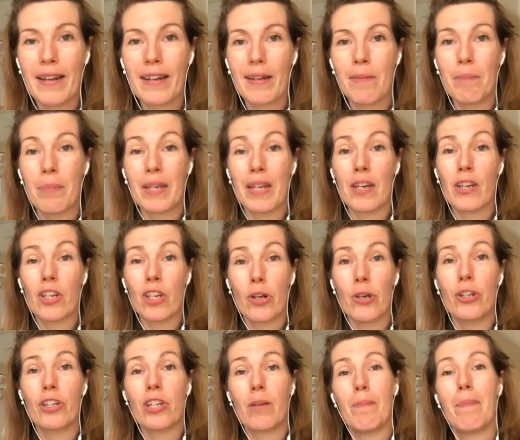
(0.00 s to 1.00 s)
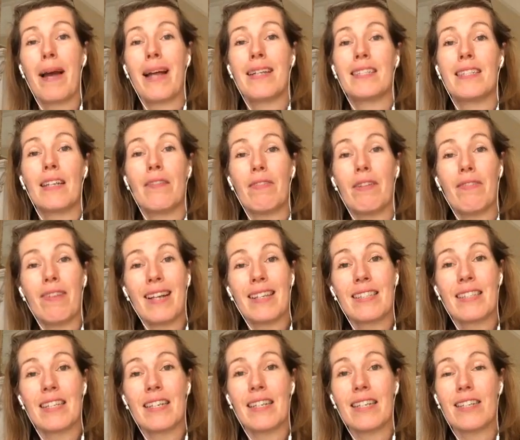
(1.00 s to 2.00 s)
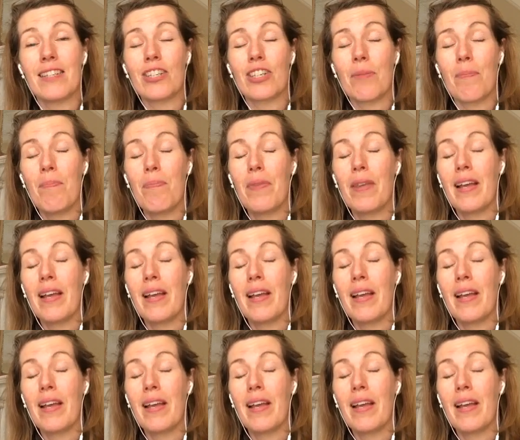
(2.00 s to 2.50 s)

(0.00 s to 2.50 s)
it can be a huge competitive advantage.